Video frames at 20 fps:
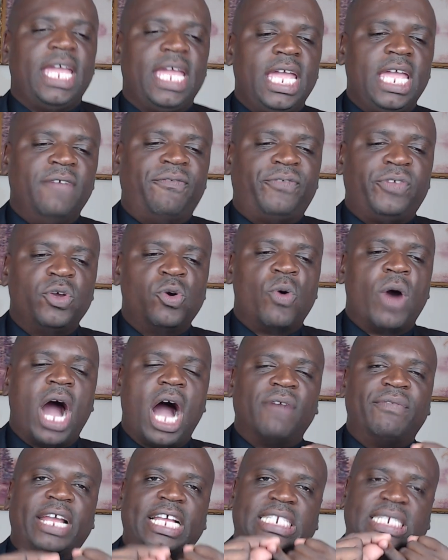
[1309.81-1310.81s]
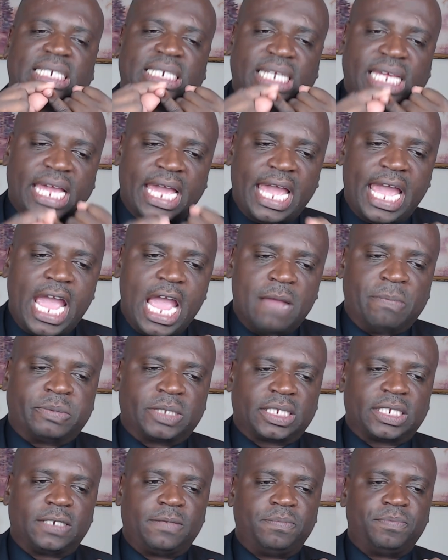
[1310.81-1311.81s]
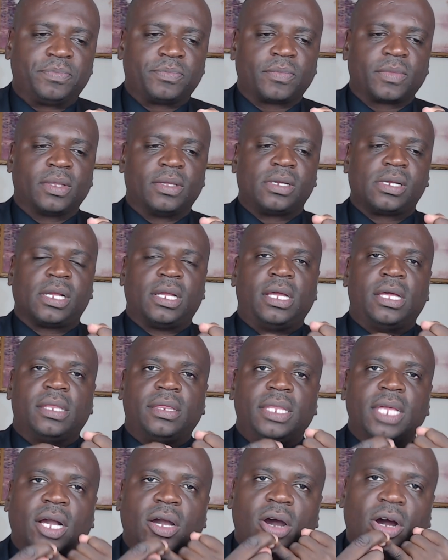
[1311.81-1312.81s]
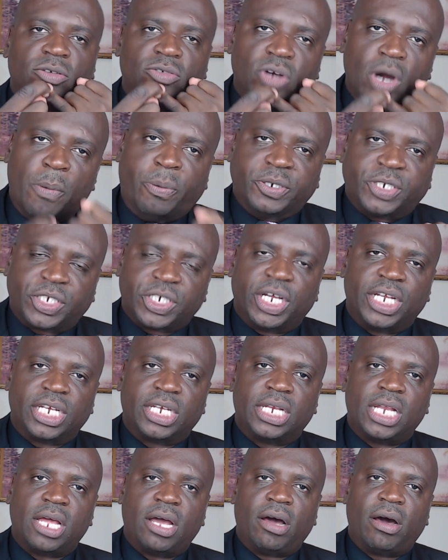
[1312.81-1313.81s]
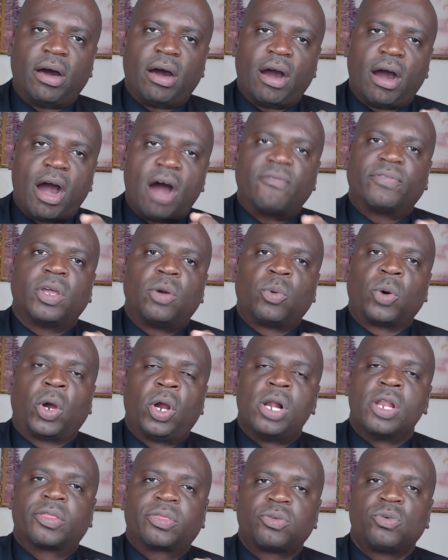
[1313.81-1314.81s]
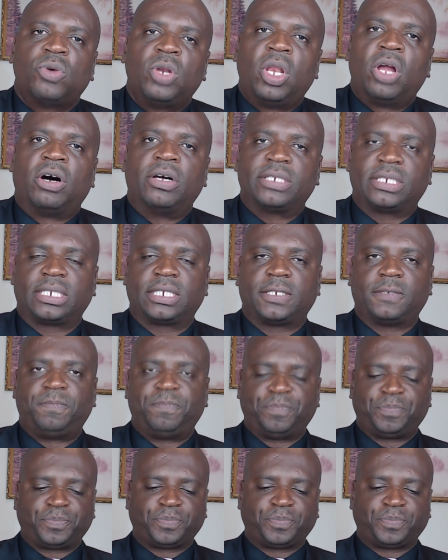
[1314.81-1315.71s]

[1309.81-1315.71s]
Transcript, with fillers: If you have escaped the corruption of the world through lust,